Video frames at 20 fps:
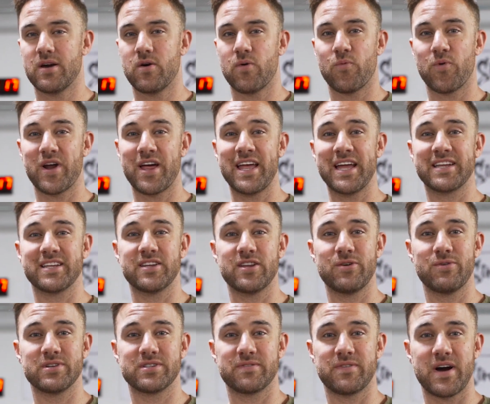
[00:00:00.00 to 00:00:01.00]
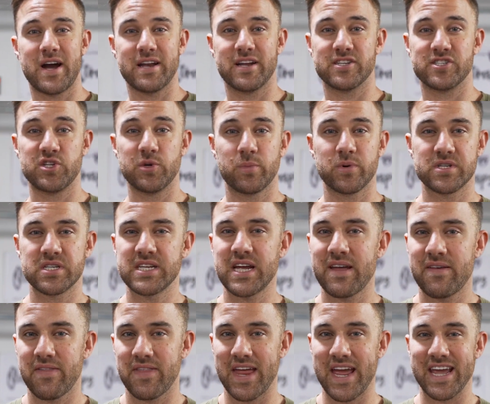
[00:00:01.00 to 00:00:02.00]
what I like to do is find a
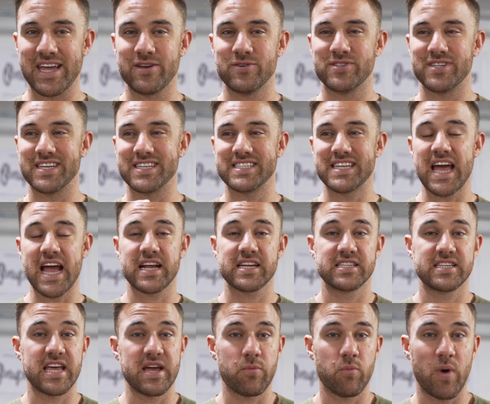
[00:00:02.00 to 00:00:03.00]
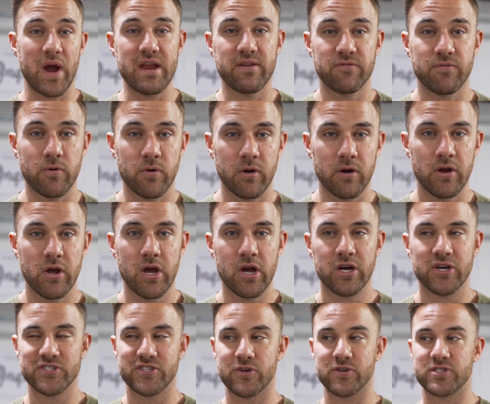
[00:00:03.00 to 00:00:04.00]
superset that I can use the exact same weight for,
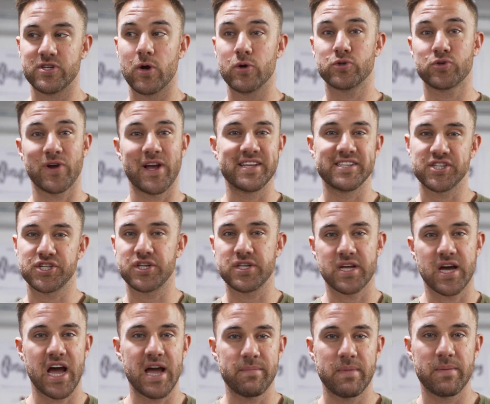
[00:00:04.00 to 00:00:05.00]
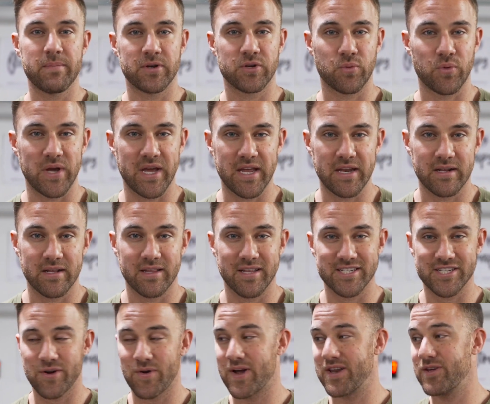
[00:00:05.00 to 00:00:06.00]
so there's no transition time in between.
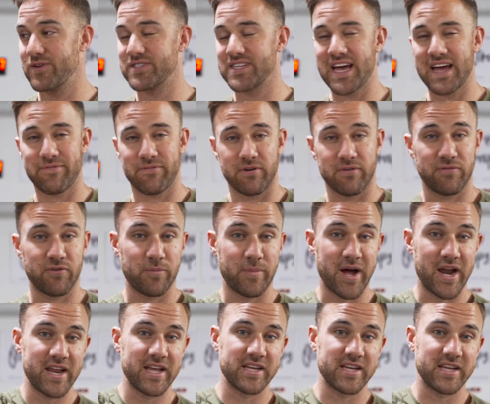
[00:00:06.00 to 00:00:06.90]
Let's go ahead and use that for a full body